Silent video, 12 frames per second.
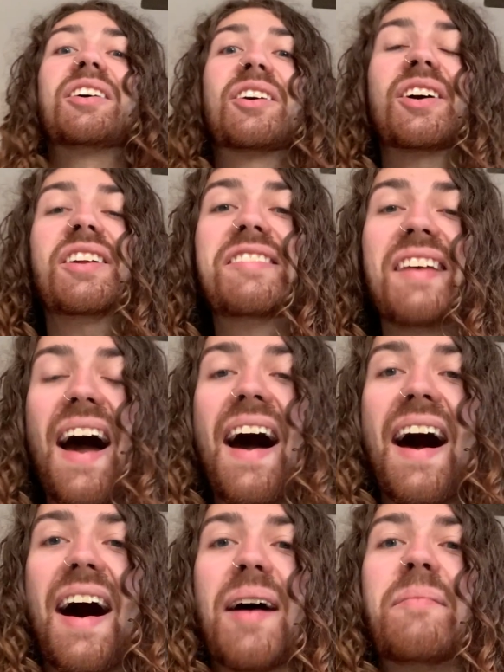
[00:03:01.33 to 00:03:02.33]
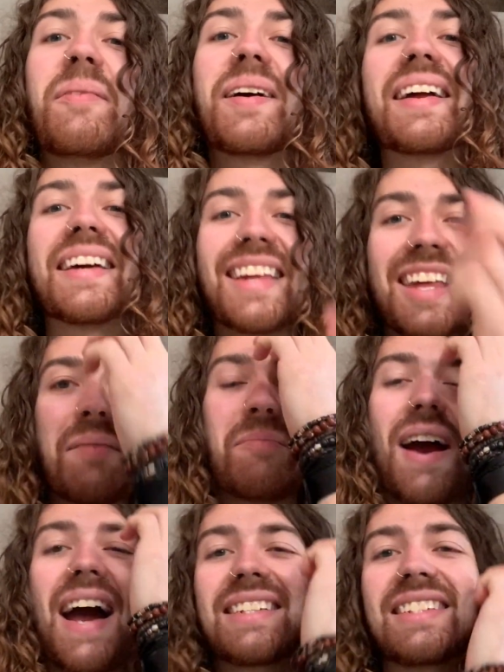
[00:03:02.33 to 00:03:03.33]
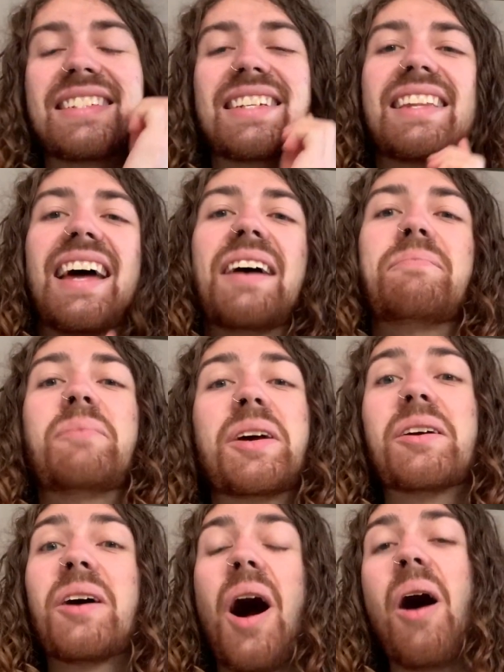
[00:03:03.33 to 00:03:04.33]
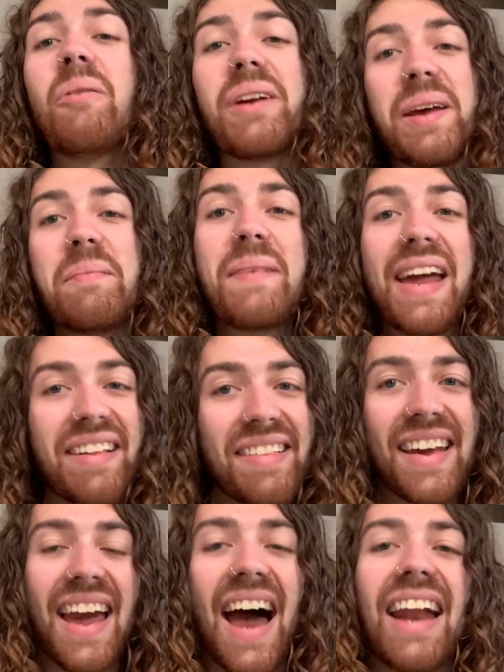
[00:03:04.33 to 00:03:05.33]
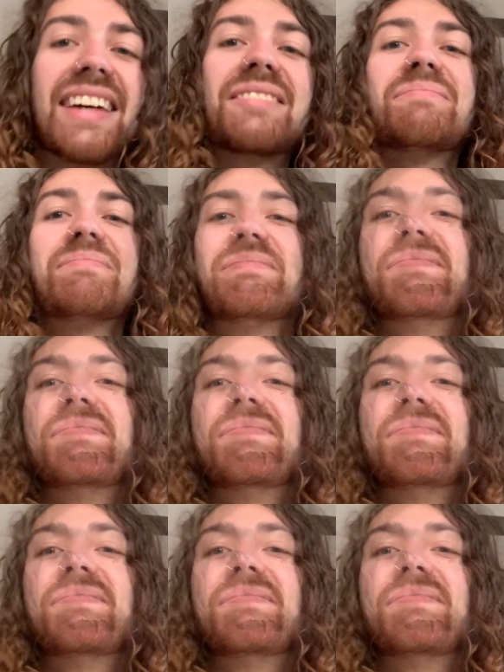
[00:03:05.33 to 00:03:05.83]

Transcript: Good job. We're gonna keep practicing that, but you're already amazing at it.